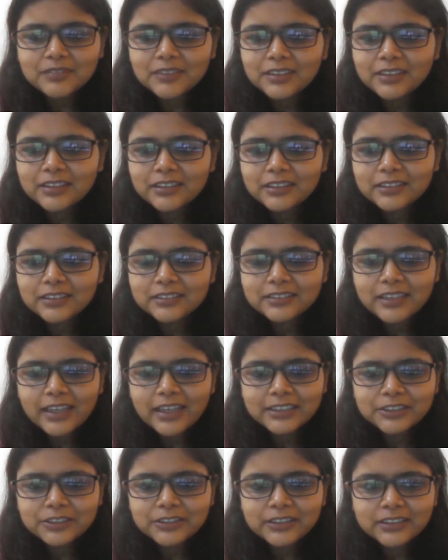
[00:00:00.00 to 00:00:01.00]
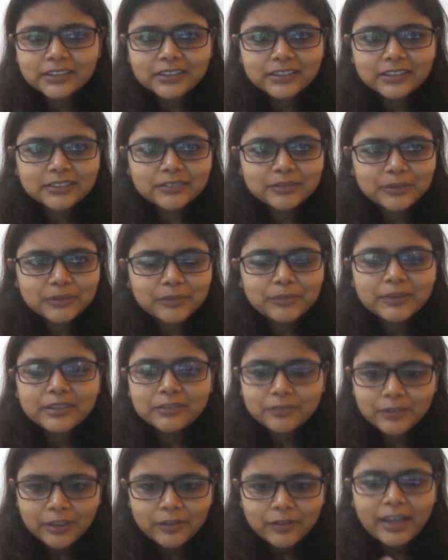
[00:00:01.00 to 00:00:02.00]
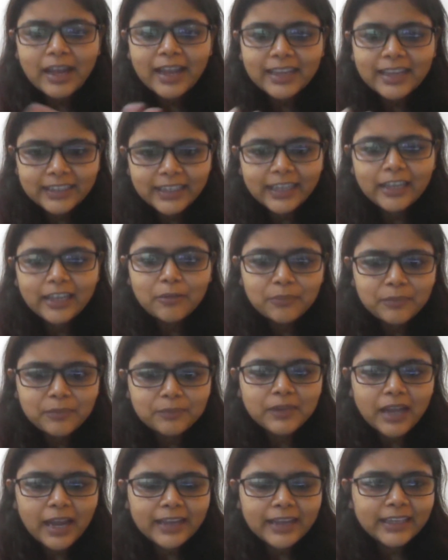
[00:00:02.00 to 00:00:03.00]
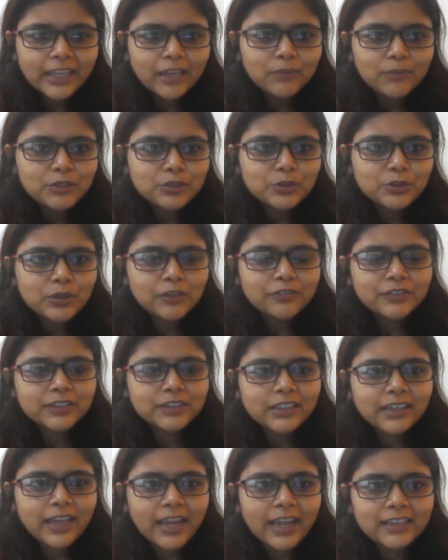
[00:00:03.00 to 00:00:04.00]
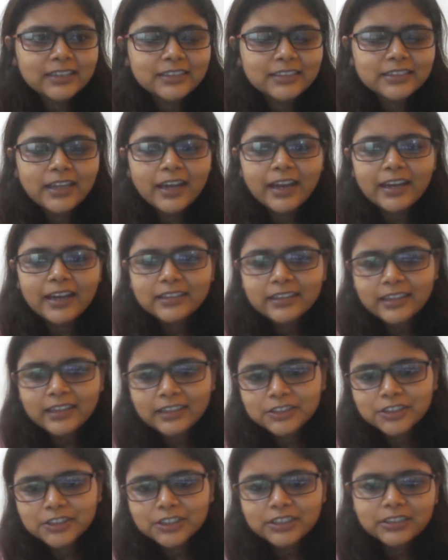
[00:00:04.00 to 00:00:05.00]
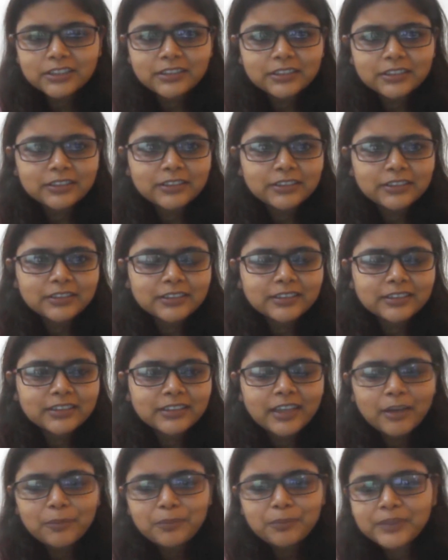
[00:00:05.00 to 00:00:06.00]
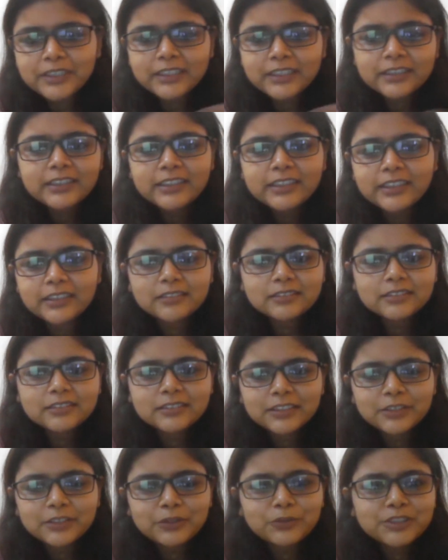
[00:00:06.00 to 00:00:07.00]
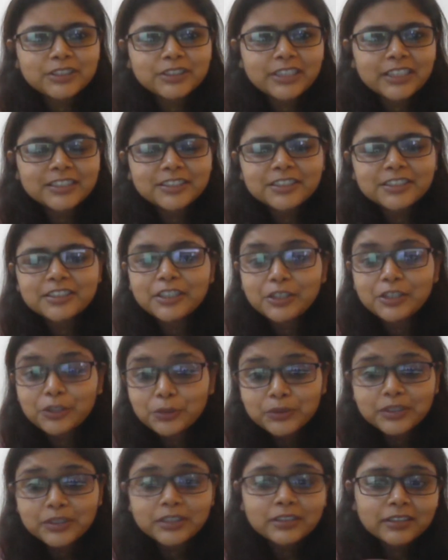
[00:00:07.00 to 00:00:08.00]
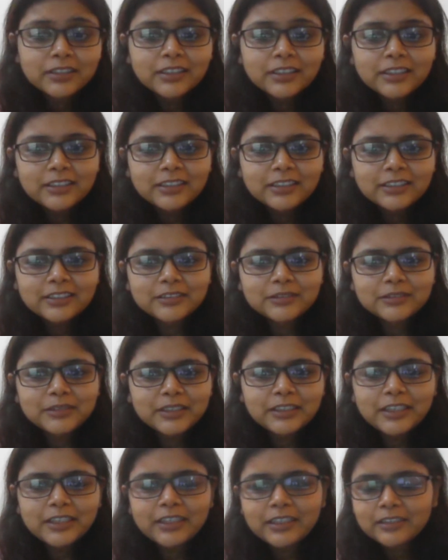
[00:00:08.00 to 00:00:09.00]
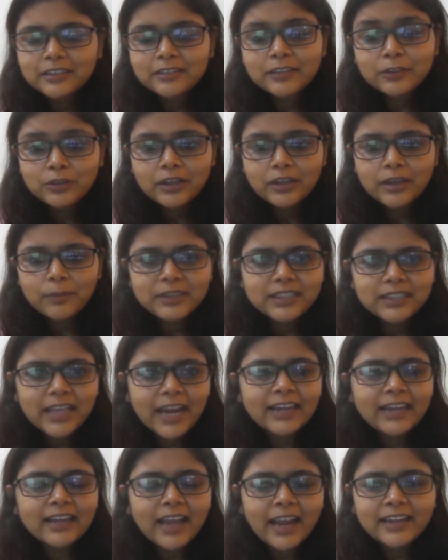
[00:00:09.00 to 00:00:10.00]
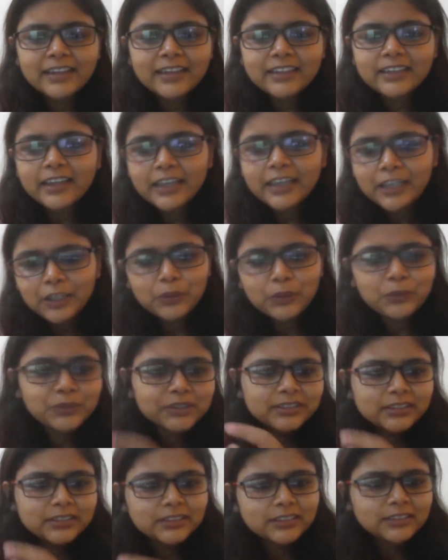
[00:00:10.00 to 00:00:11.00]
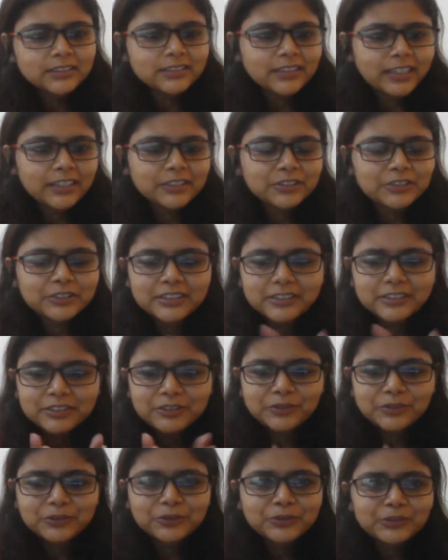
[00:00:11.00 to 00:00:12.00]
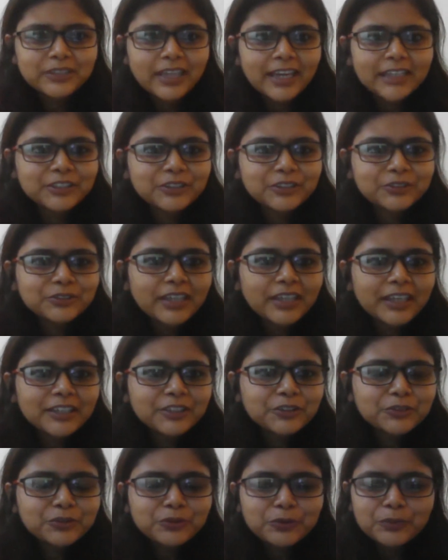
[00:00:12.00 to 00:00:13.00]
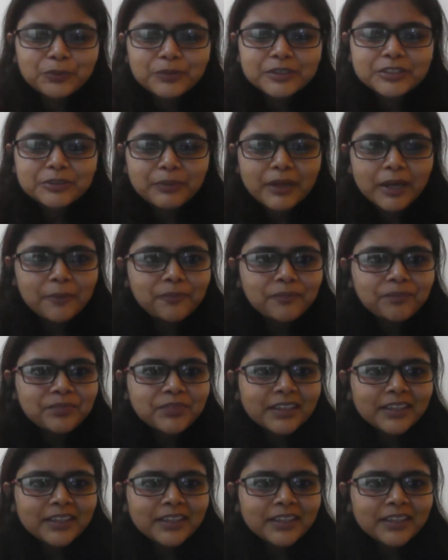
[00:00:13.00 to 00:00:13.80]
Actually, I mean, I came to her with an idea, and then she completely changed it into a I mean, that idea into a series actually. So thank you so much, ma'am.